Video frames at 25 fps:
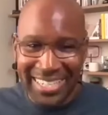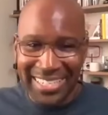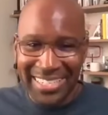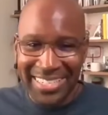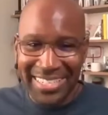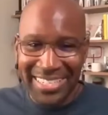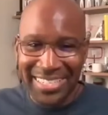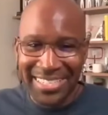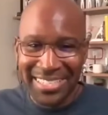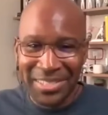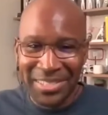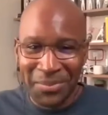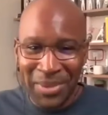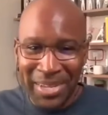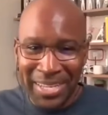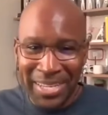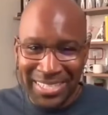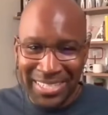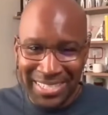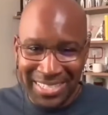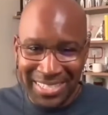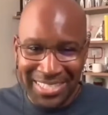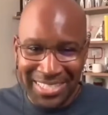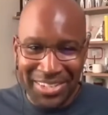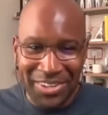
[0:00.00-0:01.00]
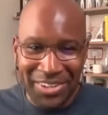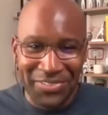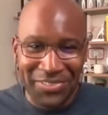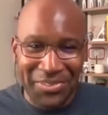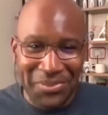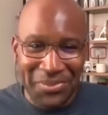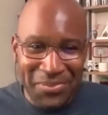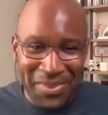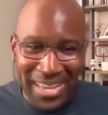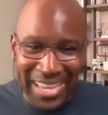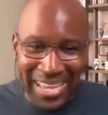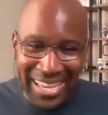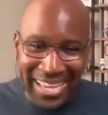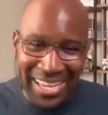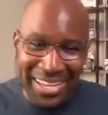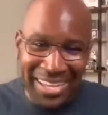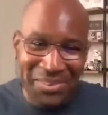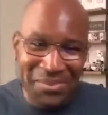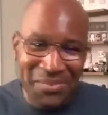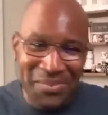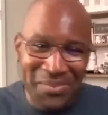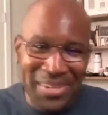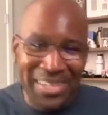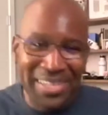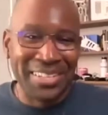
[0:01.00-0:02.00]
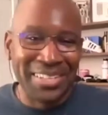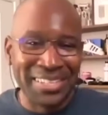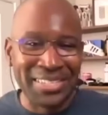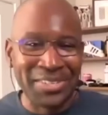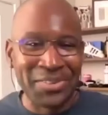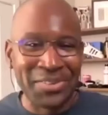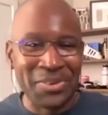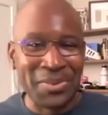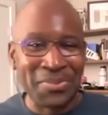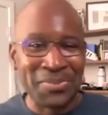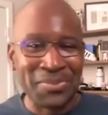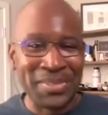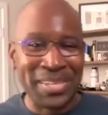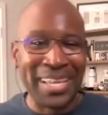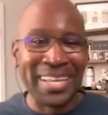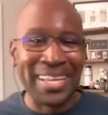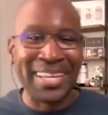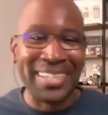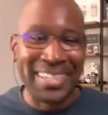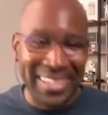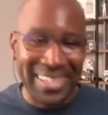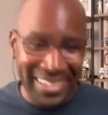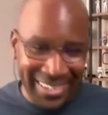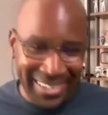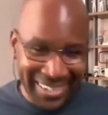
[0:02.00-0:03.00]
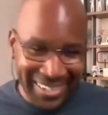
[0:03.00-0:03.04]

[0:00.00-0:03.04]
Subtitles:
the semantics of that, but you see what I'm saying